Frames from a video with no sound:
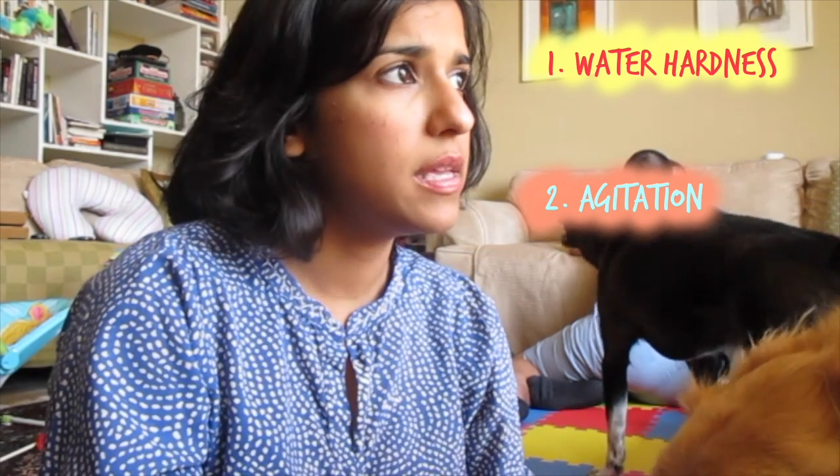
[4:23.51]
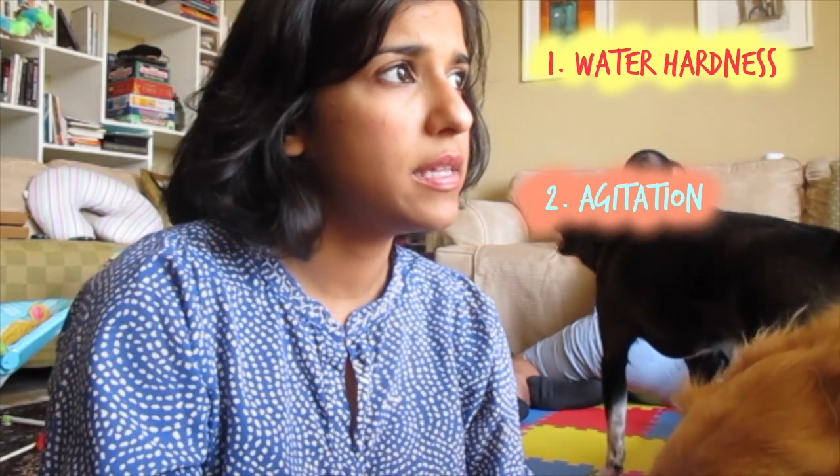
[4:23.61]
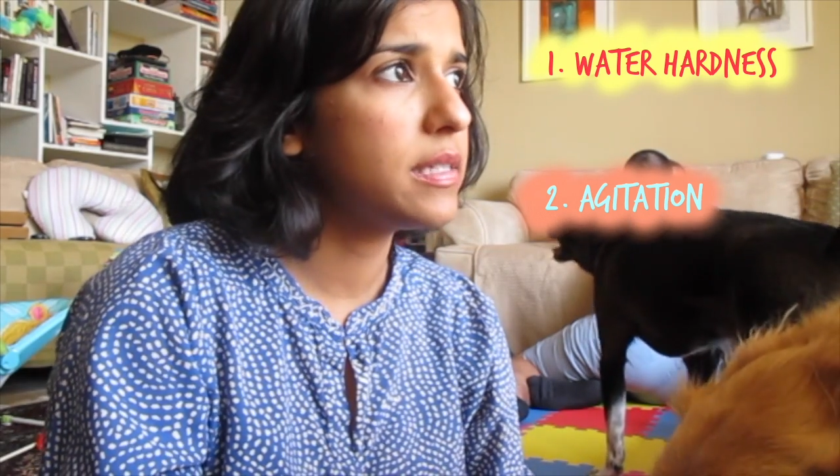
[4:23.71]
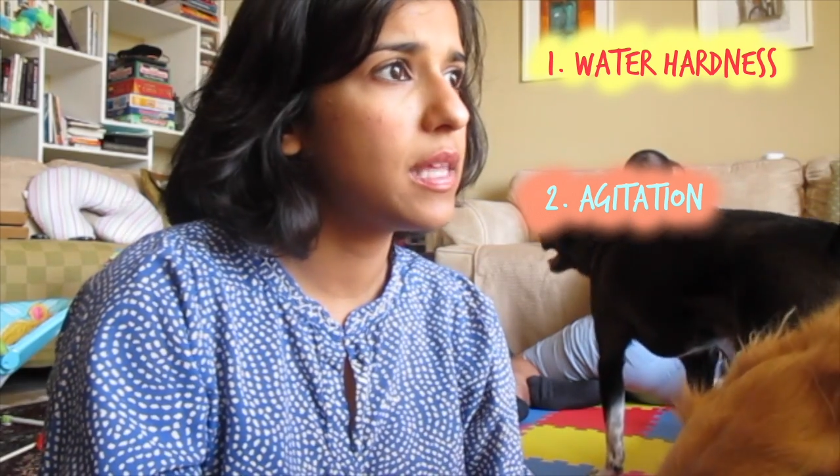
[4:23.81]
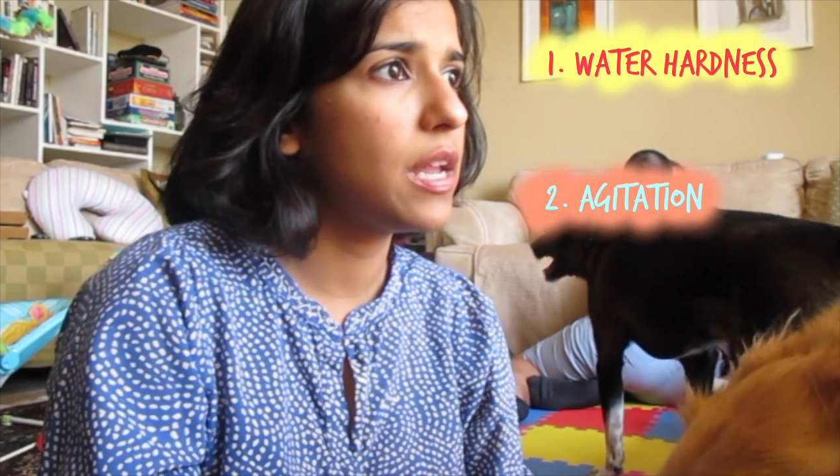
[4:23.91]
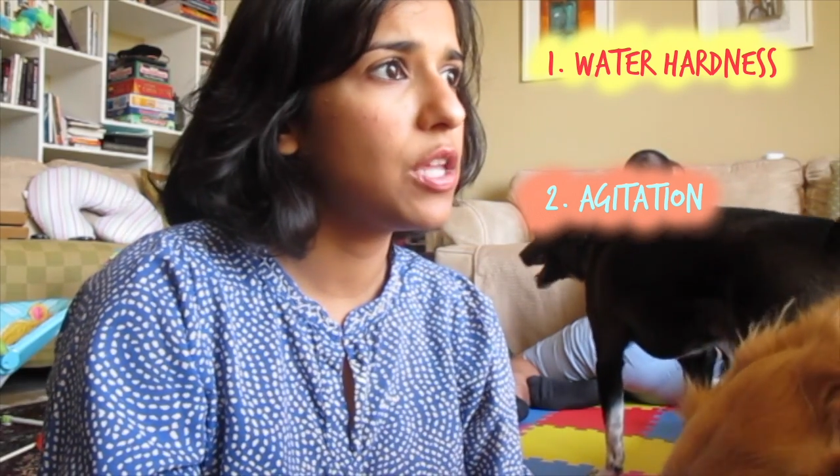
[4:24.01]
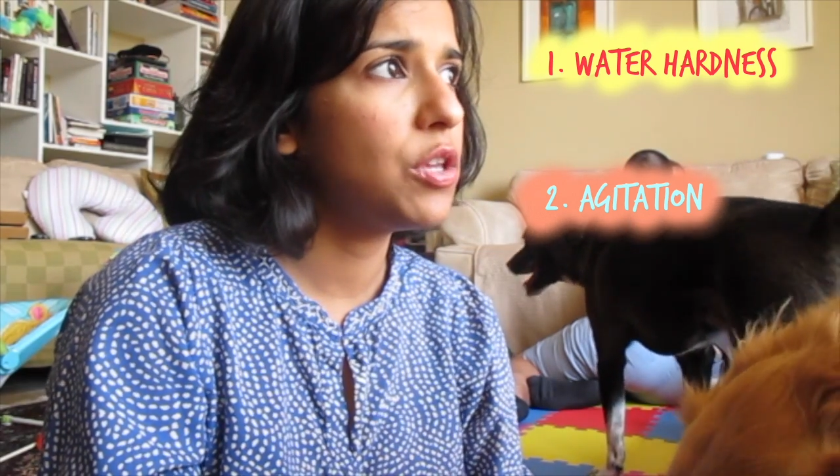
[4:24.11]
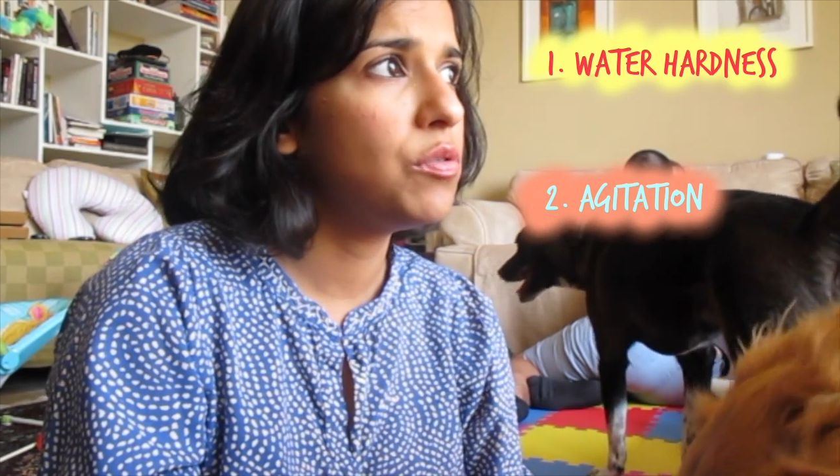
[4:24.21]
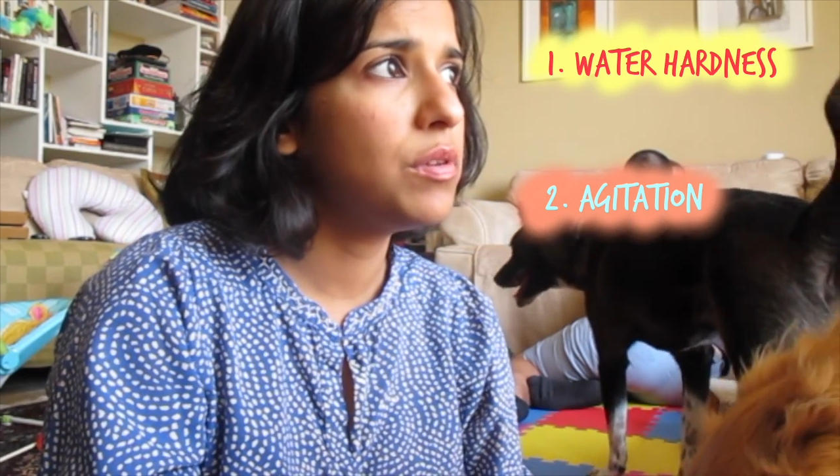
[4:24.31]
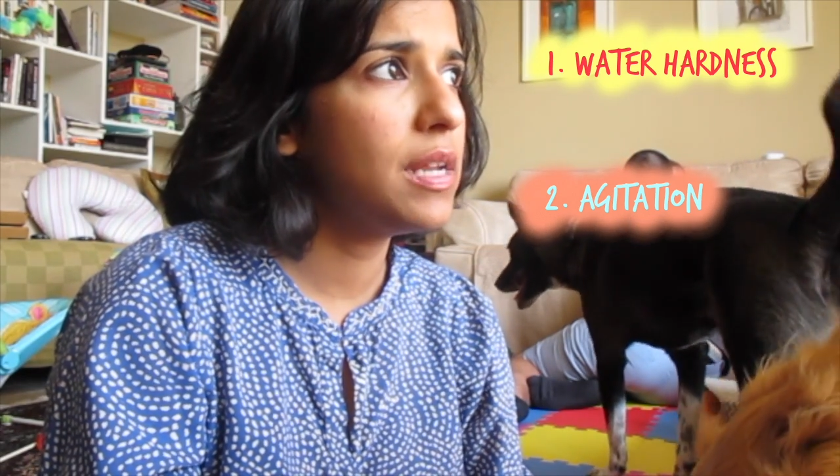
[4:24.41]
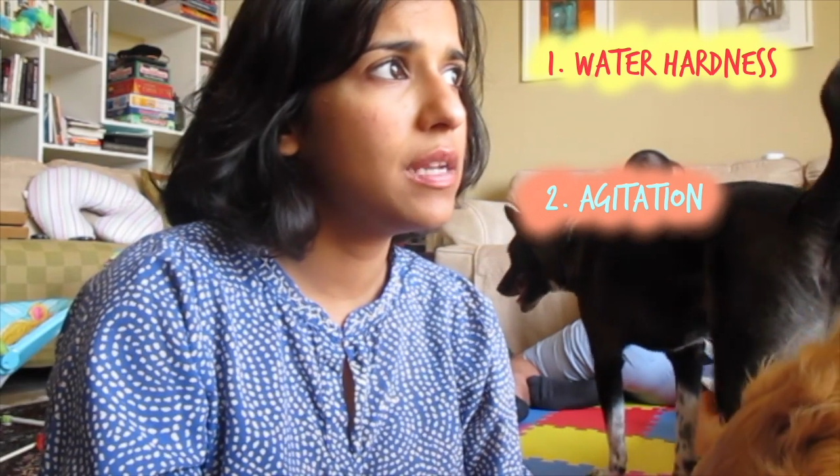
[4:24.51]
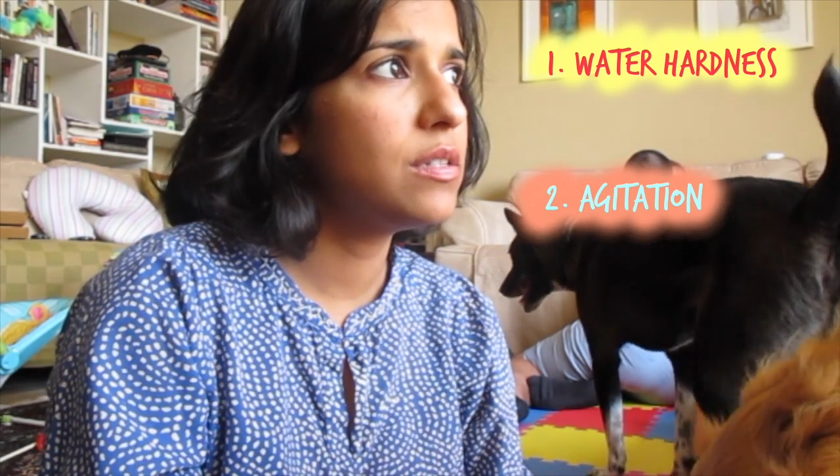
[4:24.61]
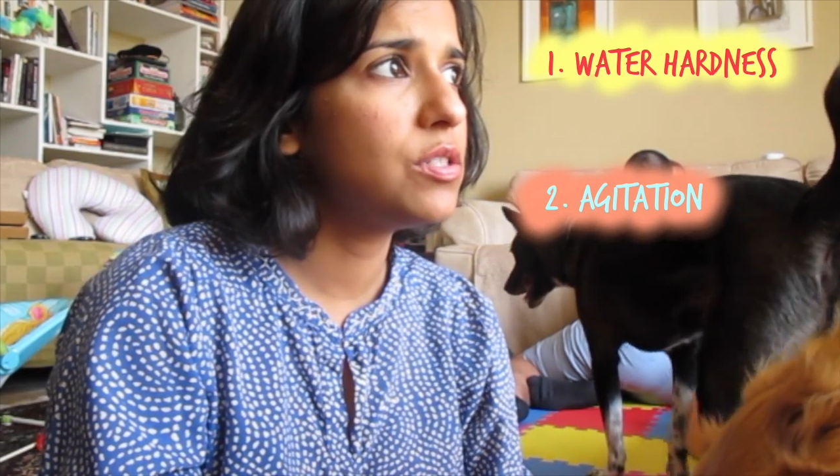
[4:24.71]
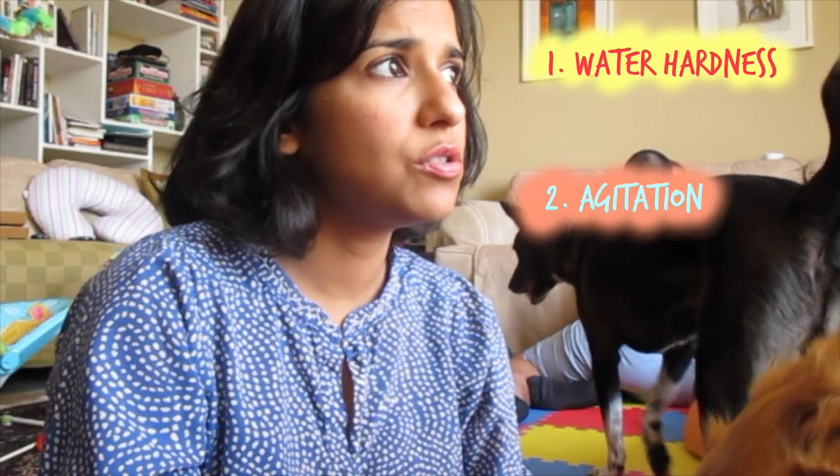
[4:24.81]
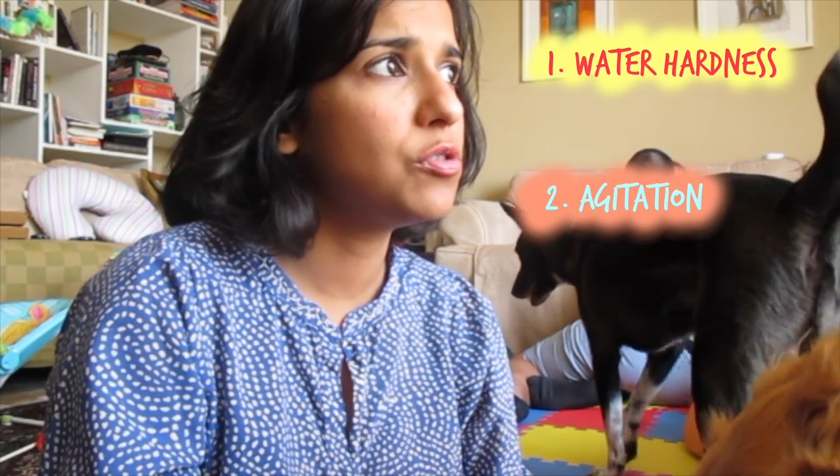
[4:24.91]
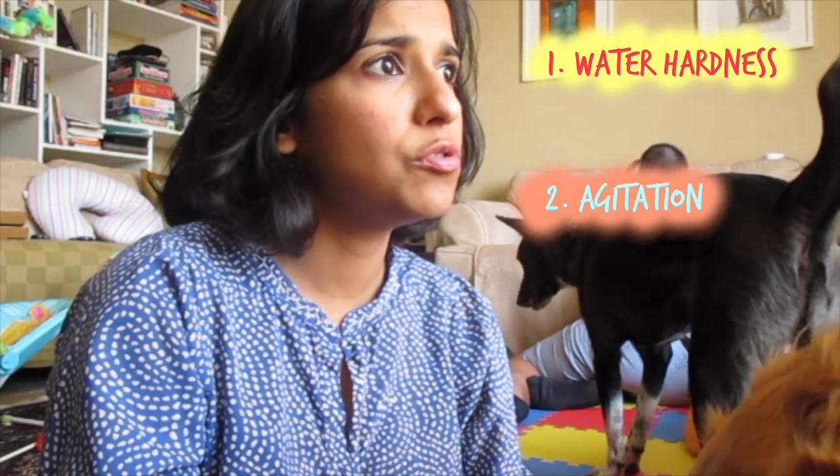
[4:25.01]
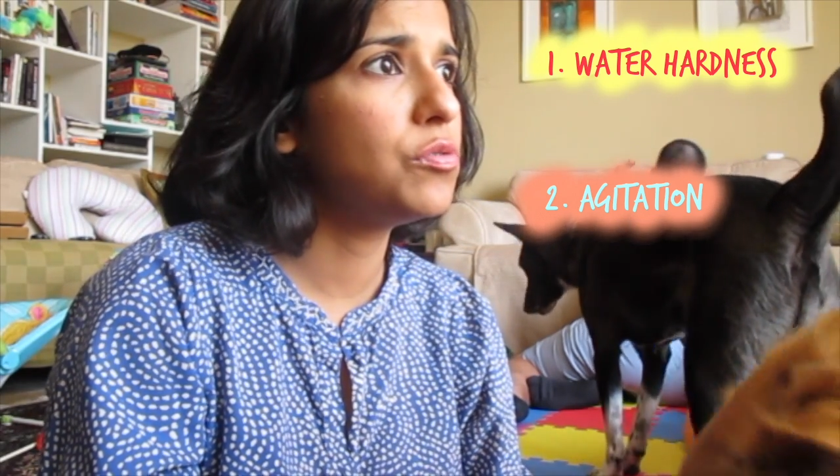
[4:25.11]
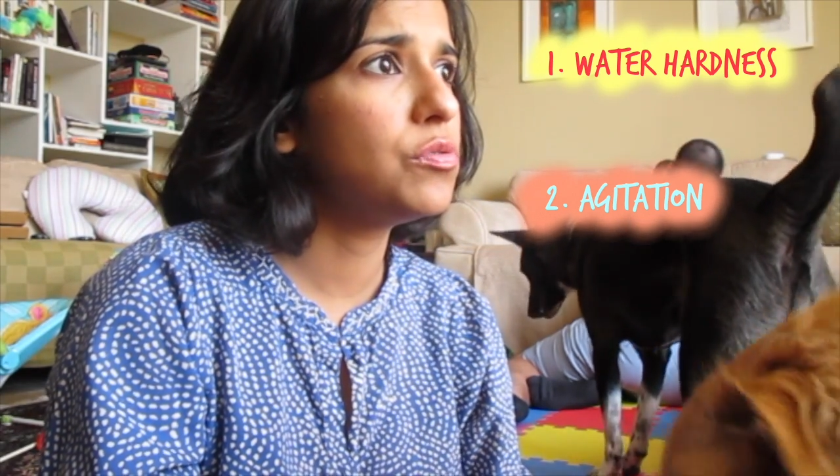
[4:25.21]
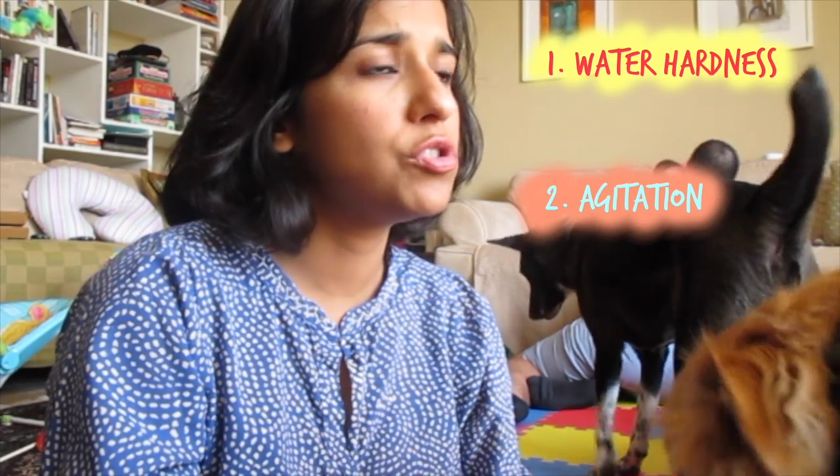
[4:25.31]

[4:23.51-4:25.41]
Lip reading: is that you need to